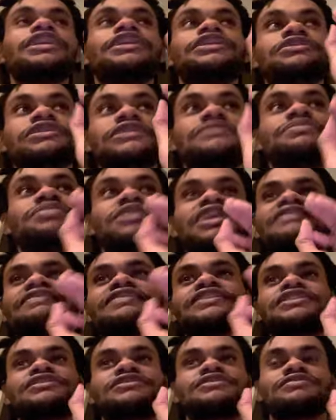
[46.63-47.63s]
You eat
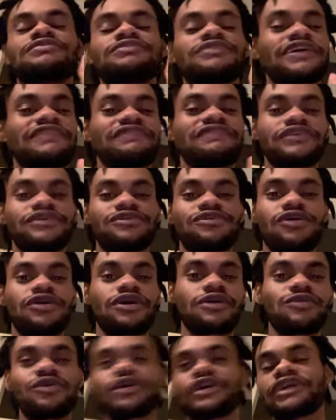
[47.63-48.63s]
breakfast if you are
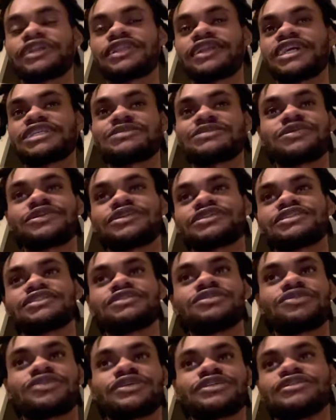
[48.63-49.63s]
a working class person
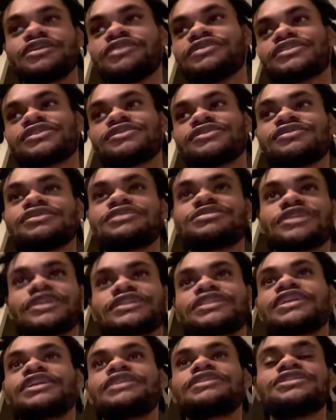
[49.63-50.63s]
or you go to school, something like
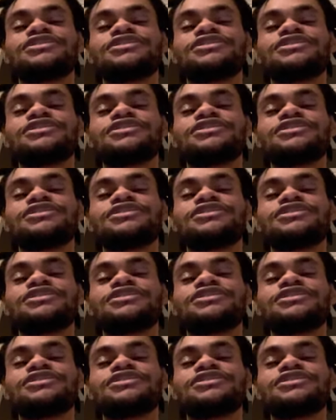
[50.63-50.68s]
that.